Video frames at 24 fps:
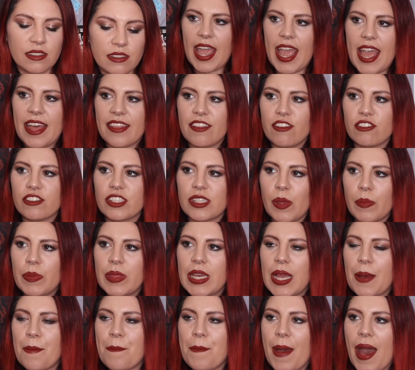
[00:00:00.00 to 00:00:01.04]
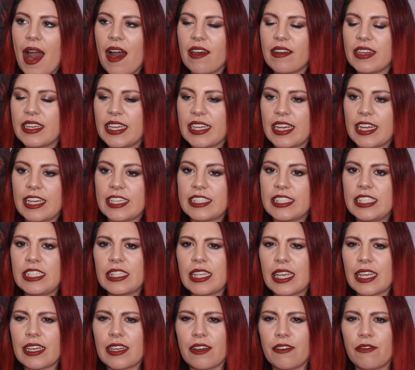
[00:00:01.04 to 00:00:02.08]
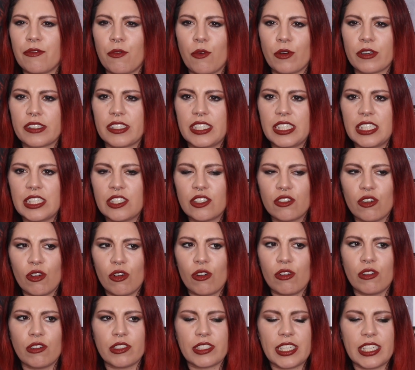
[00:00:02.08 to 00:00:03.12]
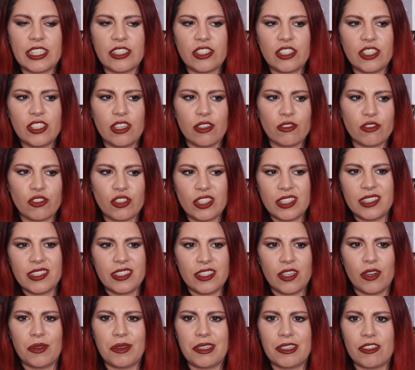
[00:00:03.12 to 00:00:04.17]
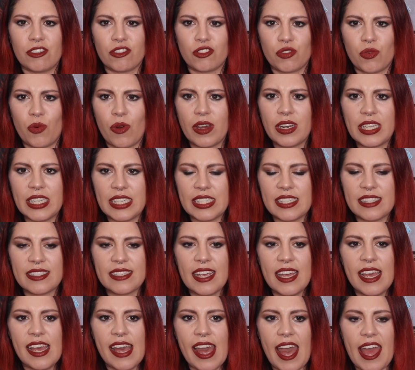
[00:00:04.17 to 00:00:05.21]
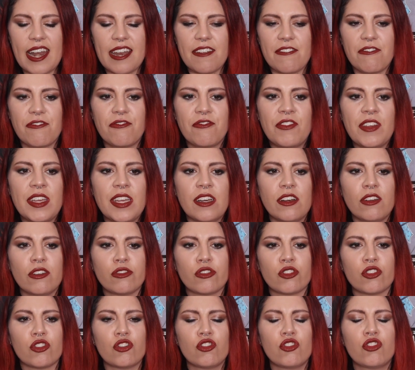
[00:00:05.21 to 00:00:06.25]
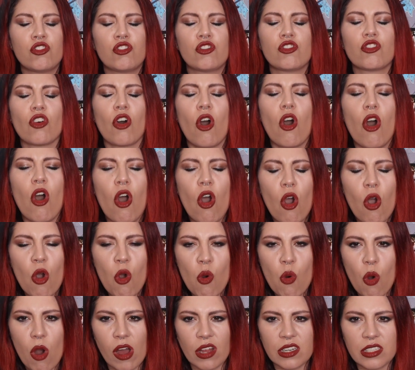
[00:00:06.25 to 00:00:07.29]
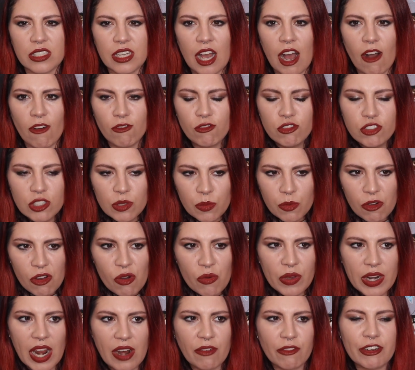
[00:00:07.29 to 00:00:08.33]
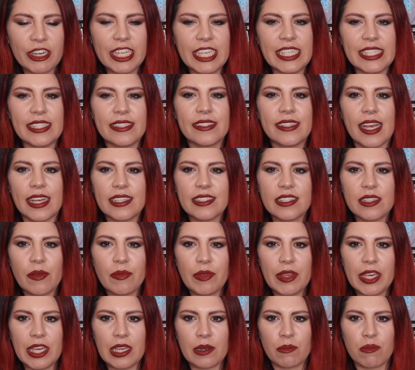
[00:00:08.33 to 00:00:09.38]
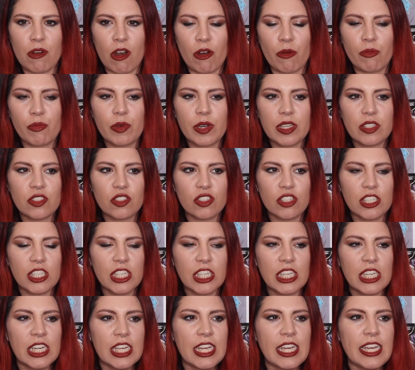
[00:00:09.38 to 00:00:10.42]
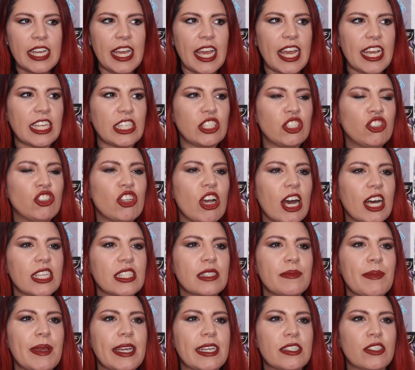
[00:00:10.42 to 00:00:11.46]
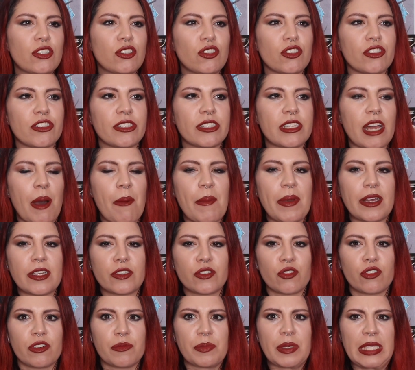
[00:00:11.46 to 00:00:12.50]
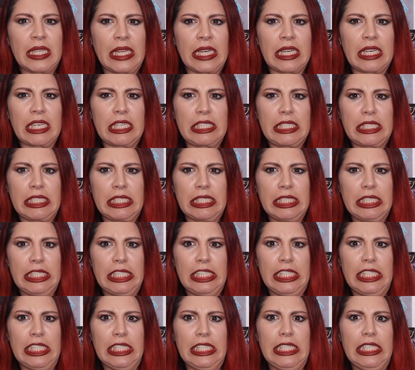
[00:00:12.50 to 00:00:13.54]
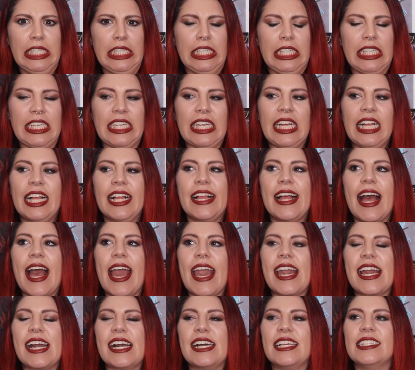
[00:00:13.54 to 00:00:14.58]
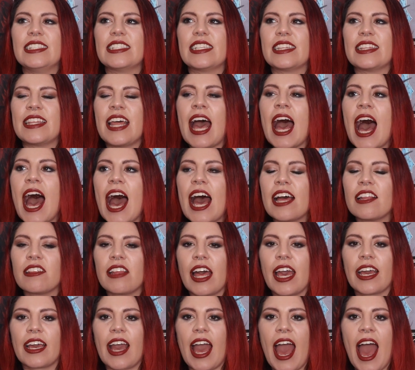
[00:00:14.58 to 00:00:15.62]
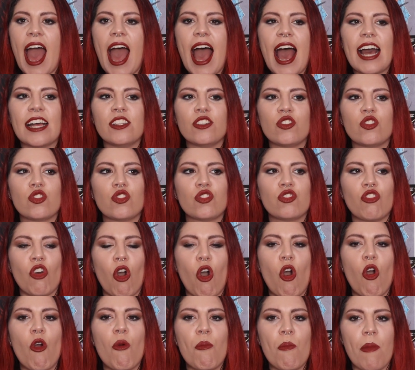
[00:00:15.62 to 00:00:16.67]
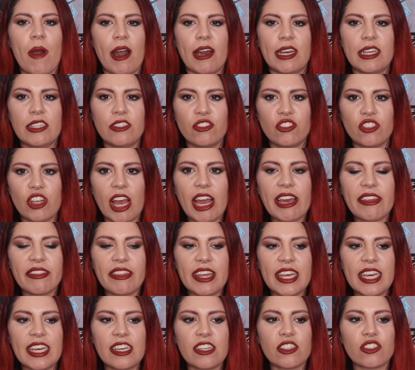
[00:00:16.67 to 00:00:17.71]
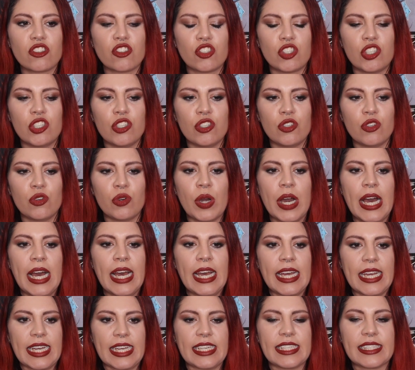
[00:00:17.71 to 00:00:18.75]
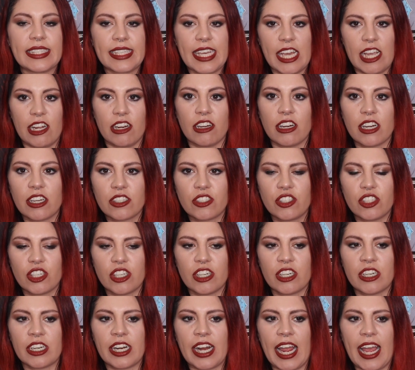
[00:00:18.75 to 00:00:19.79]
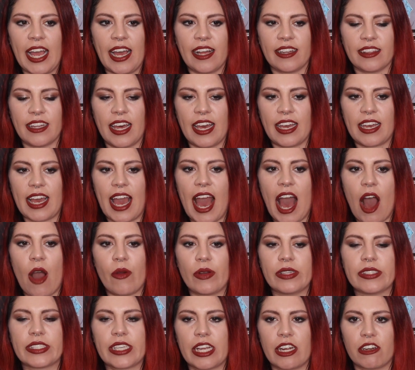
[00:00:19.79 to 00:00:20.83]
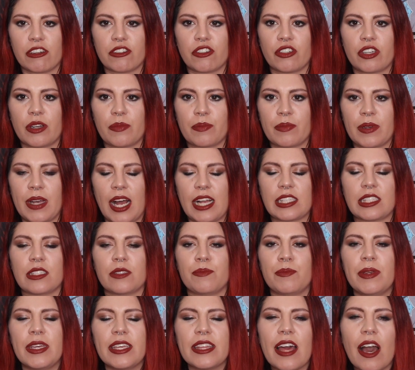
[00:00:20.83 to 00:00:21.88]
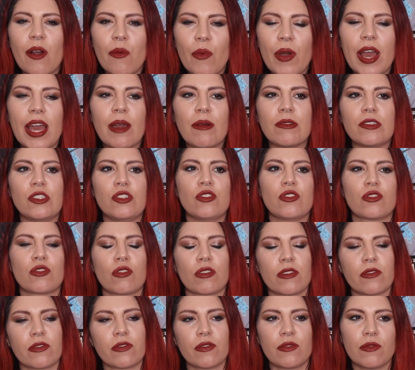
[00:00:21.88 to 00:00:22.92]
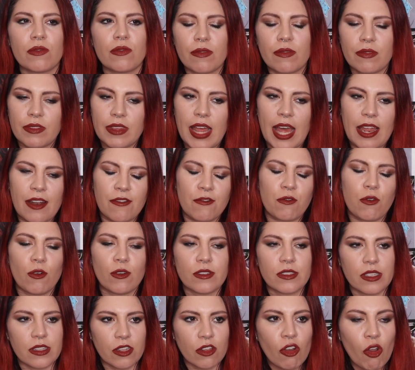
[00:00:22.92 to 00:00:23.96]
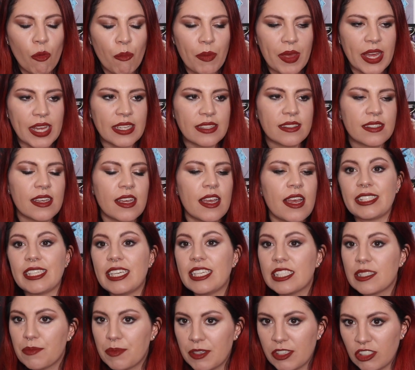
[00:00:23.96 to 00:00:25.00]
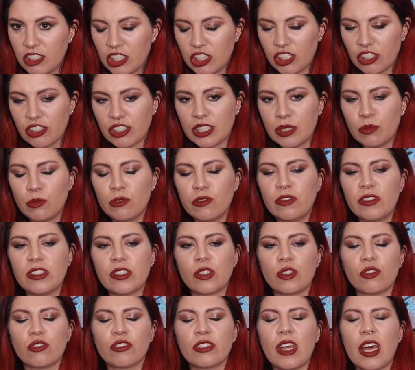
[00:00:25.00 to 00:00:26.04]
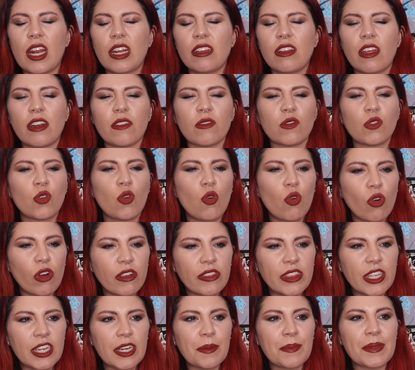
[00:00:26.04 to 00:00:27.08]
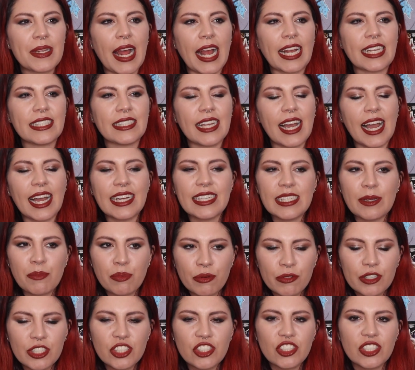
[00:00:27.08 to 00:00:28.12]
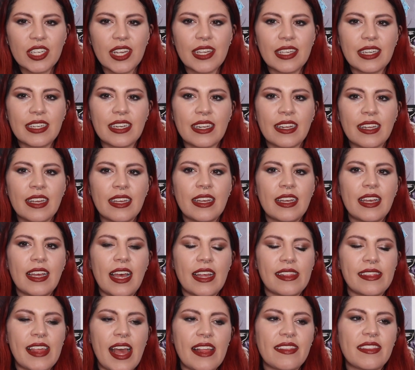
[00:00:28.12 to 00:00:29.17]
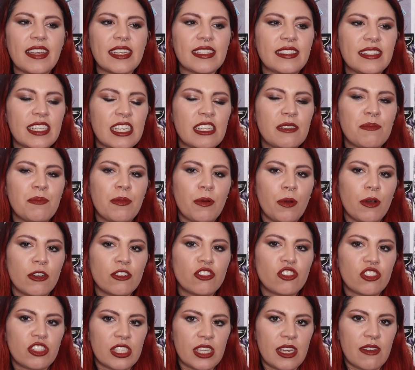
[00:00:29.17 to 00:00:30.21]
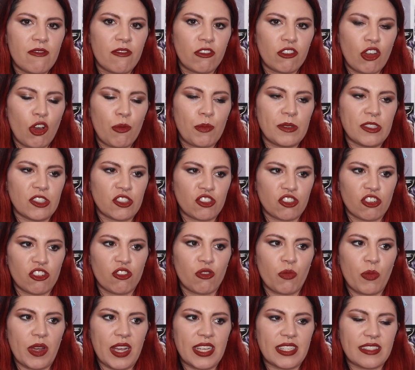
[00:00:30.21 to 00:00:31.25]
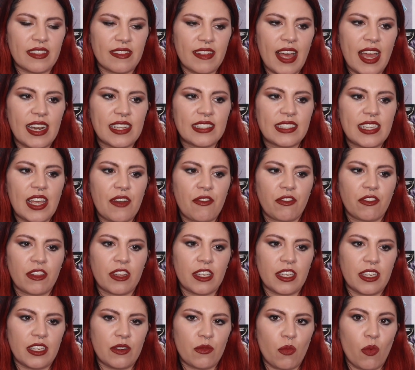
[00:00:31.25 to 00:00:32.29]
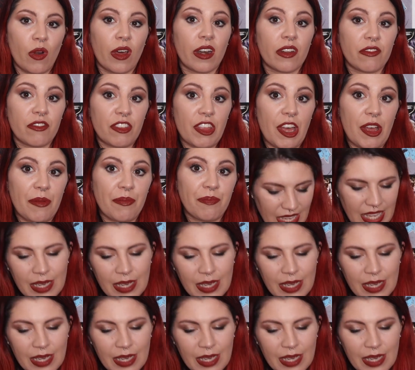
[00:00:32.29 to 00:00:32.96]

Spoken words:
And there's something about it, because he's like a 14-year-old and, you know, she's, you know, in her 20s, and it feels so uncomfortable whenever he says something inappropriate to her. It just makes your stomach sort of be like, ugh. And that, like, adds so much, I think, to his character and, like, how his character got to be that way, which you sort of, that unfolds a little bit. It is a PG-13 movie, so there's not a lot of gore in there, but I appreciated that they did push the envelope in certain ways, and that is definitely one of them.